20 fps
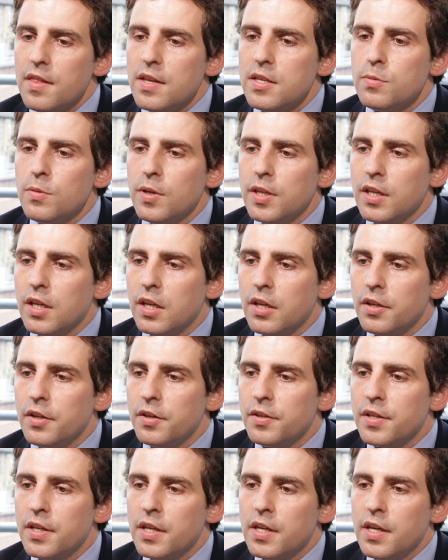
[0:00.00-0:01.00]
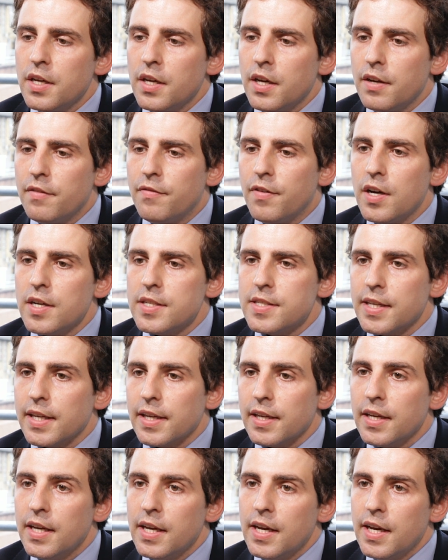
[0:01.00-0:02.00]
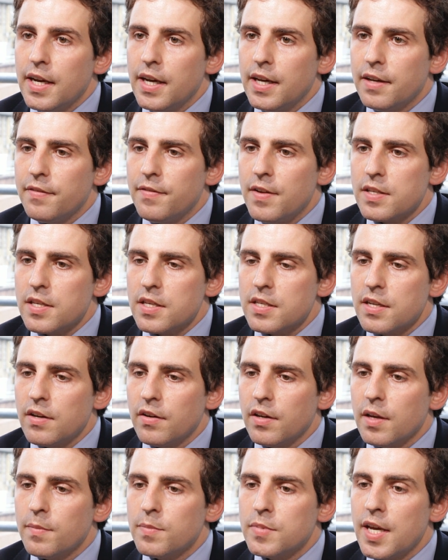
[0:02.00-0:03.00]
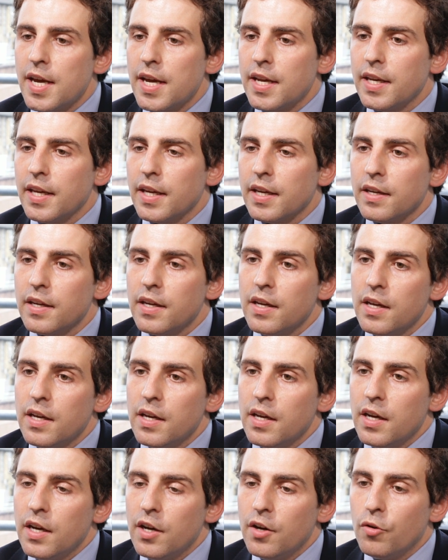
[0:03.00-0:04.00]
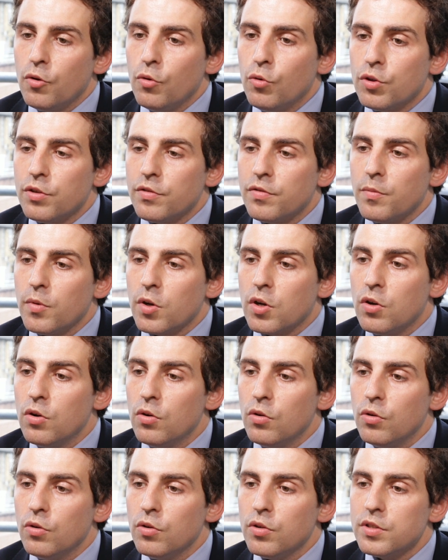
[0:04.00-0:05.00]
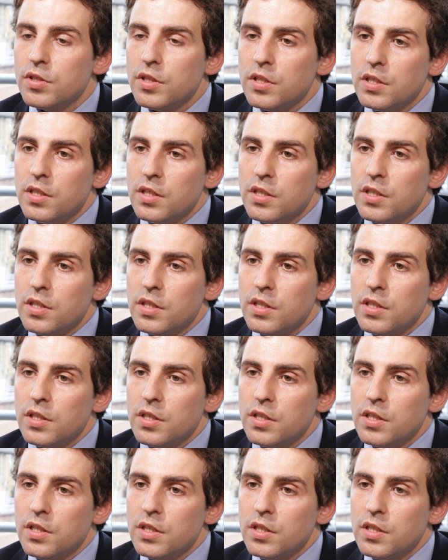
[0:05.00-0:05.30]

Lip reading: This will include advising and, if necessary, obtaining an order from a court